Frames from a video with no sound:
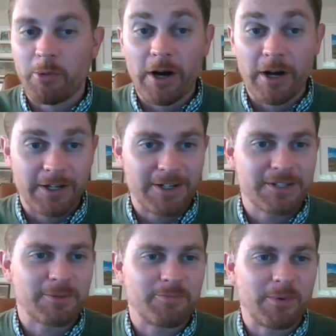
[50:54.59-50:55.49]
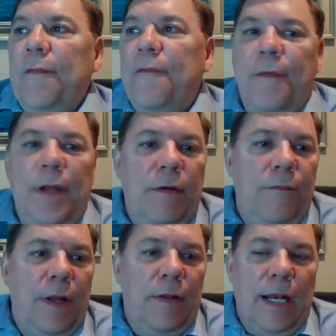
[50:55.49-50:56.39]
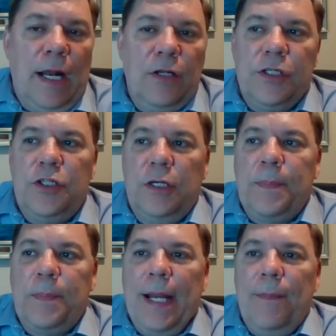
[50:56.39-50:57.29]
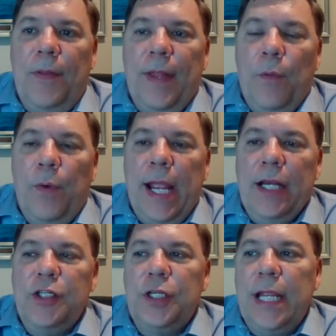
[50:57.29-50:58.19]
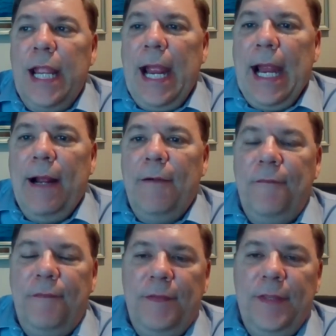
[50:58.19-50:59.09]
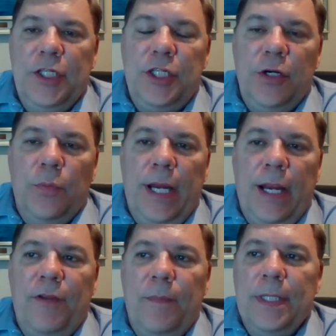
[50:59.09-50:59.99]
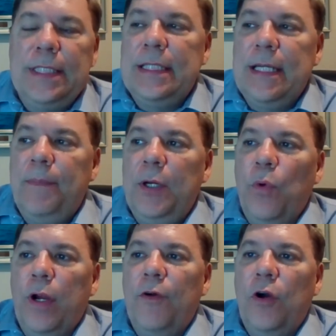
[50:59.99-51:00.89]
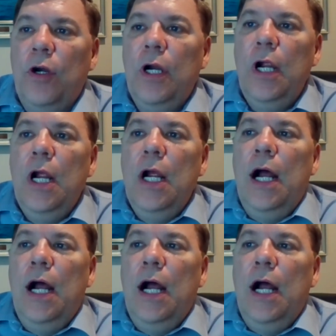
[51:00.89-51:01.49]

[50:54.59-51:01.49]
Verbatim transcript: And, and, and, and, I'll just expand upon that. We actually have this year, we have the Mississippi River.